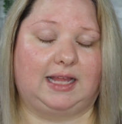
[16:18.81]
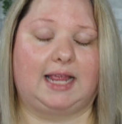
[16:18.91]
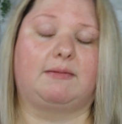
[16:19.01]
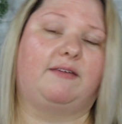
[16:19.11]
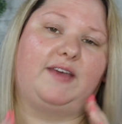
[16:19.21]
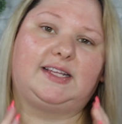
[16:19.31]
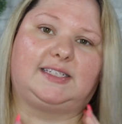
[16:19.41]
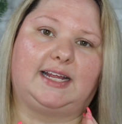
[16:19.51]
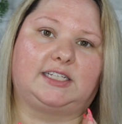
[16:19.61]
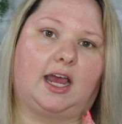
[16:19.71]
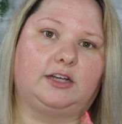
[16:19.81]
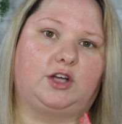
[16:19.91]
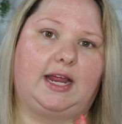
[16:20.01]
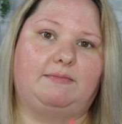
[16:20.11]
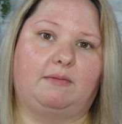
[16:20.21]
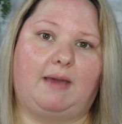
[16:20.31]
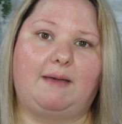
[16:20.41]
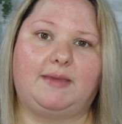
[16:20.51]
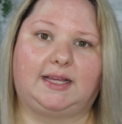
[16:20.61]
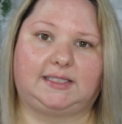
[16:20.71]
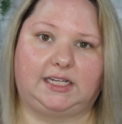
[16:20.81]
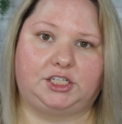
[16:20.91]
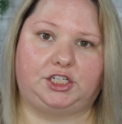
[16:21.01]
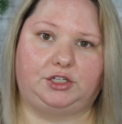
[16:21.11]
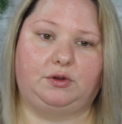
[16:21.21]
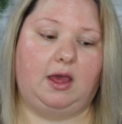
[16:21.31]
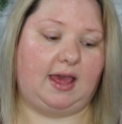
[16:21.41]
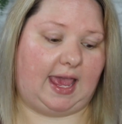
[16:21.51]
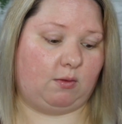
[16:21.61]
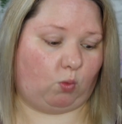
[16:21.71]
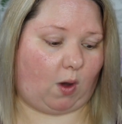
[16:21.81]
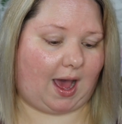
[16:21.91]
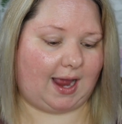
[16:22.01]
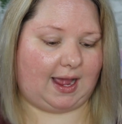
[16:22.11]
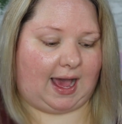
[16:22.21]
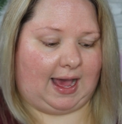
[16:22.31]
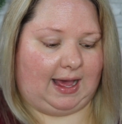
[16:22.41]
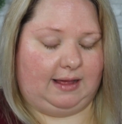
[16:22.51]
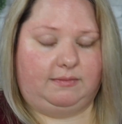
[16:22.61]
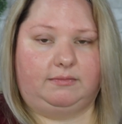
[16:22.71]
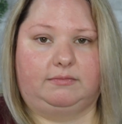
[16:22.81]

Like, my face stays hydrated, but my biggest issue and why I